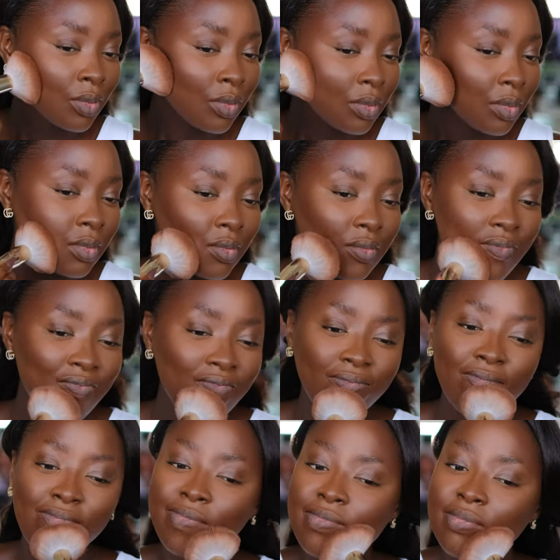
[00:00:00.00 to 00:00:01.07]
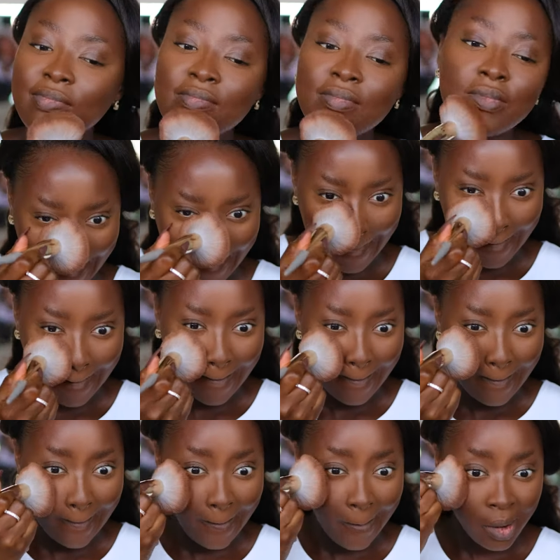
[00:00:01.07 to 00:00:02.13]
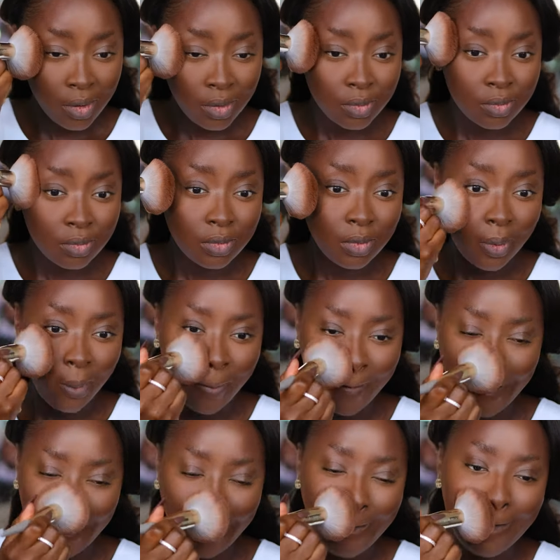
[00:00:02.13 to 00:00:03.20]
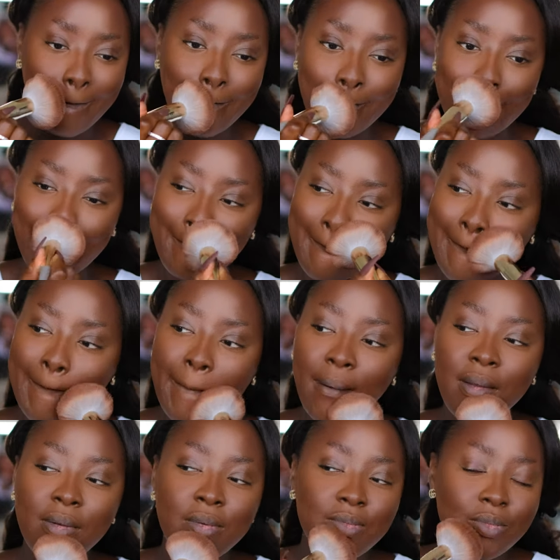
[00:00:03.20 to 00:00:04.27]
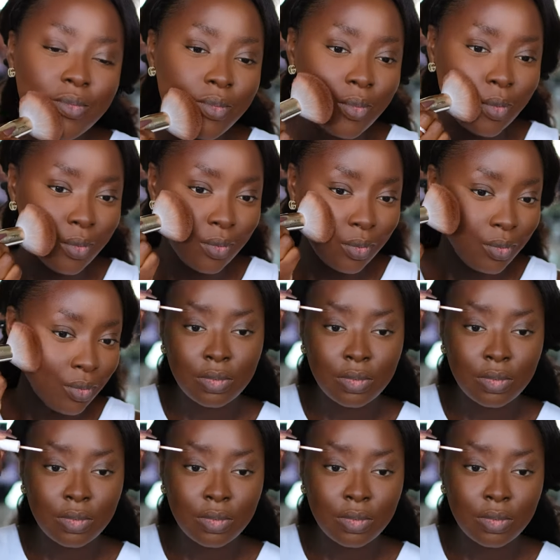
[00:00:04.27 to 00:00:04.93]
Nobody speaks.